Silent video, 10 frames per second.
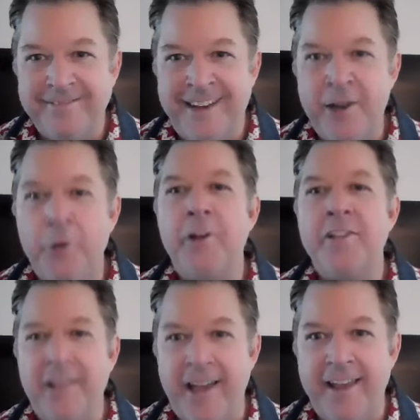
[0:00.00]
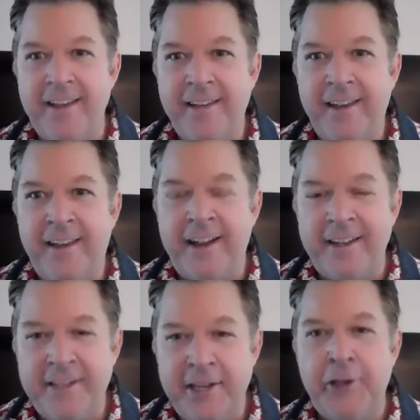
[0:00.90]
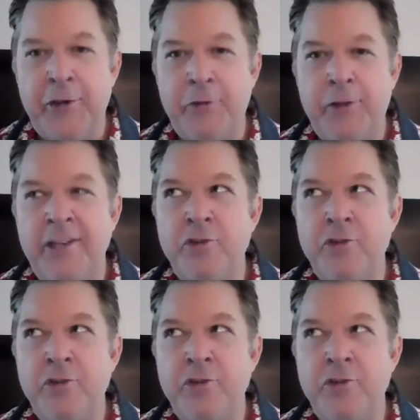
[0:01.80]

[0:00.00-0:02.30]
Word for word: I know what it's like. And I can tell you that